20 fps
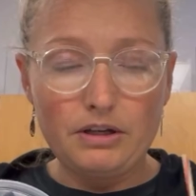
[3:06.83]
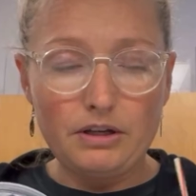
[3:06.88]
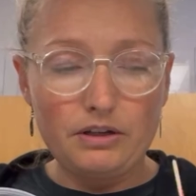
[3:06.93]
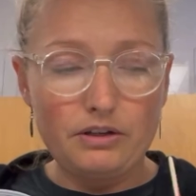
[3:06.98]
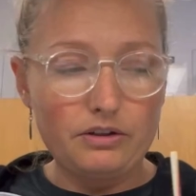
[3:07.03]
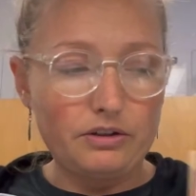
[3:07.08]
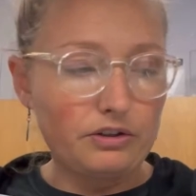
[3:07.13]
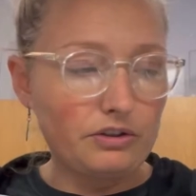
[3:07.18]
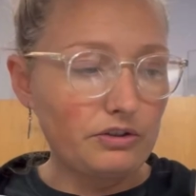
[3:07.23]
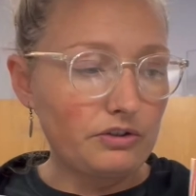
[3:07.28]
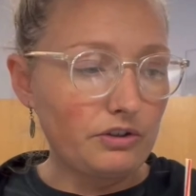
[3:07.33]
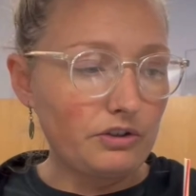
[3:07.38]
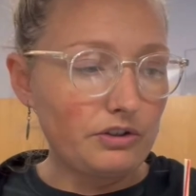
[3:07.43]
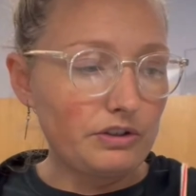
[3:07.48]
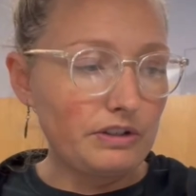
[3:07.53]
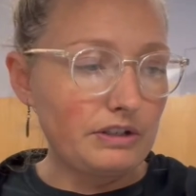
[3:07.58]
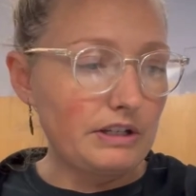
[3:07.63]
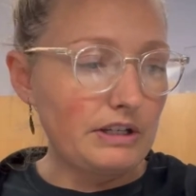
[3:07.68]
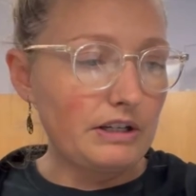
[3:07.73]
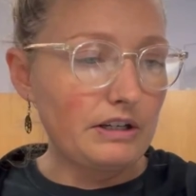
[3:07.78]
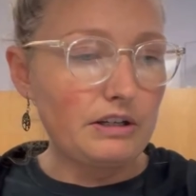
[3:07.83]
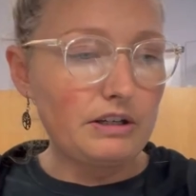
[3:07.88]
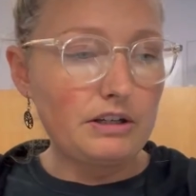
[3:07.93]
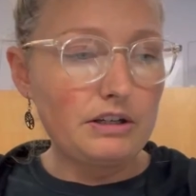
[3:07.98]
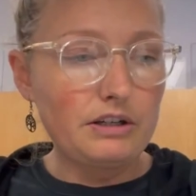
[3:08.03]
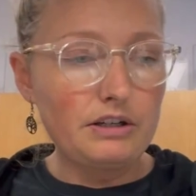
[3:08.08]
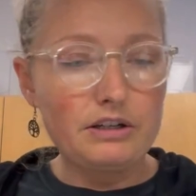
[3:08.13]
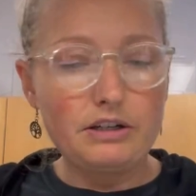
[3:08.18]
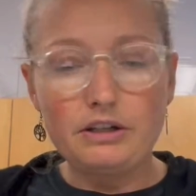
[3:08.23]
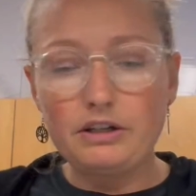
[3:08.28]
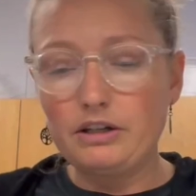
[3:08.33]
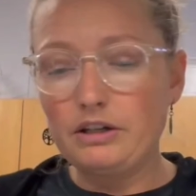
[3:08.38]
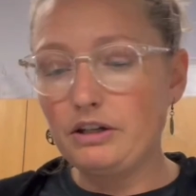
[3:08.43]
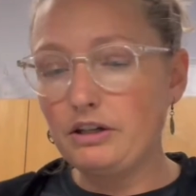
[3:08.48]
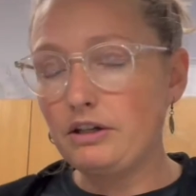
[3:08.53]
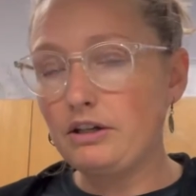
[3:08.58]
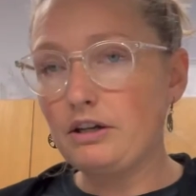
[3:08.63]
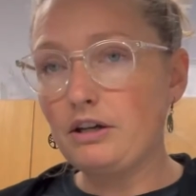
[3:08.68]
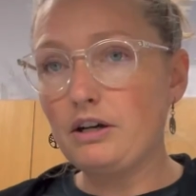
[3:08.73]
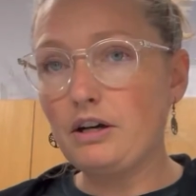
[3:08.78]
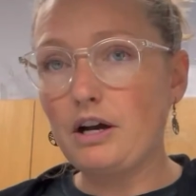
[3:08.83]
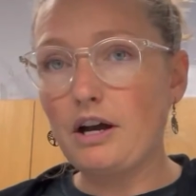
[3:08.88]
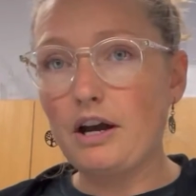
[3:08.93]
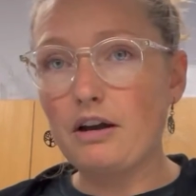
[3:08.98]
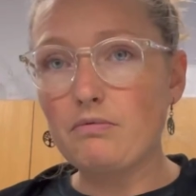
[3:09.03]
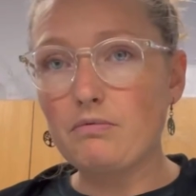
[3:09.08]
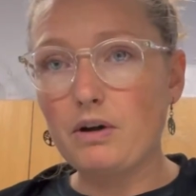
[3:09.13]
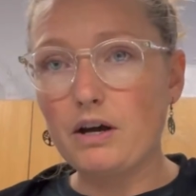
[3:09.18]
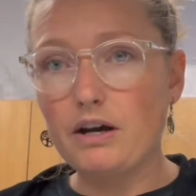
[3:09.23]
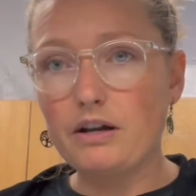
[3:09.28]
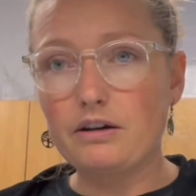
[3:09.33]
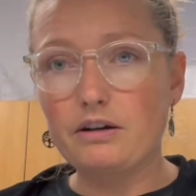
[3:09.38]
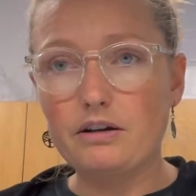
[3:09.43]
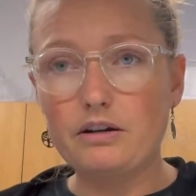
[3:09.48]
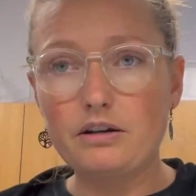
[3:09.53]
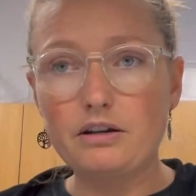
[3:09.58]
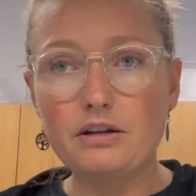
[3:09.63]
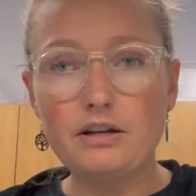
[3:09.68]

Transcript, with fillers: your stir stick, hot water,